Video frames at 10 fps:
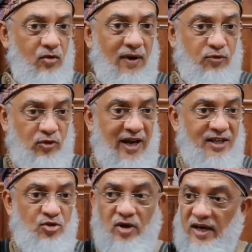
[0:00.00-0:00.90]
You have to
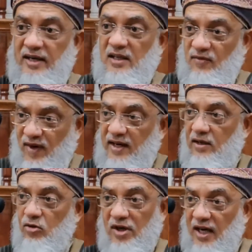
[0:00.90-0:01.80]
catch your connecting
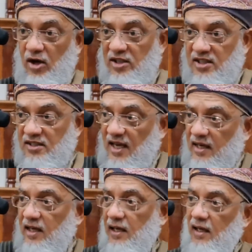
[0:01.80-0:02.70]
flight. Don't get lost in
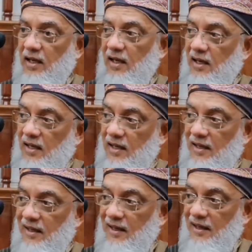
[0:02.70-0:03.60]
Changi.
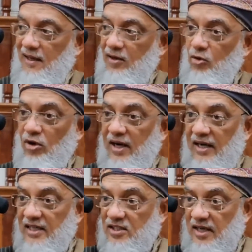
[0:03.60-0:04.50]
Don't
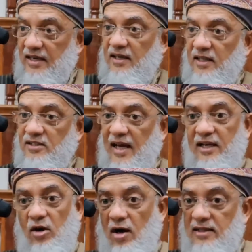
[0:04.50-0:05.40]
get distracted in
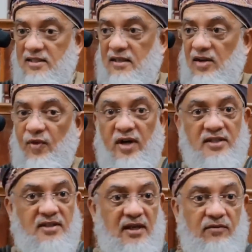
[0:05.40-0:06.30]
Changi. All this
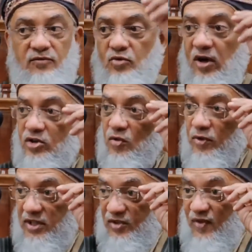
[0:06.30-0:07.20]
rainforest and so on and
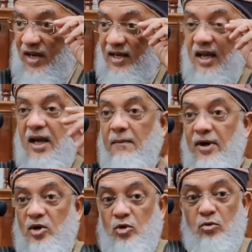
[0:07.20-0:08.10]
so forth is fine.
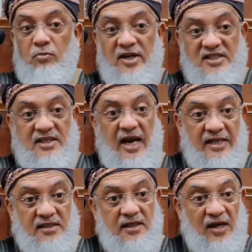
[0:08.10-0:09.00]
But you must
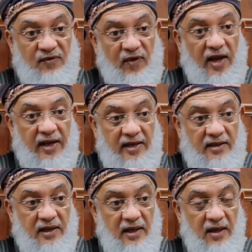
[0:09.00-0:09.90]
catch that
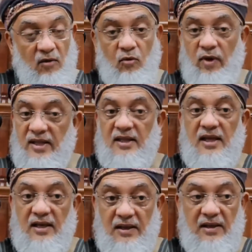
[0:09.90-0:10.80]
flight when
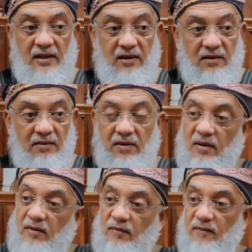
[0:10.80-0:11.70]
the
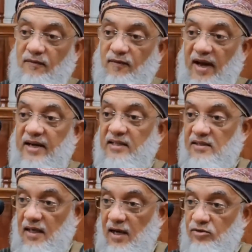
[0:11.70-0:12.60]
flight
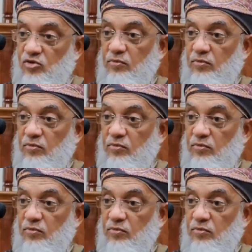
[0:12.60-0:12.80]
is announced.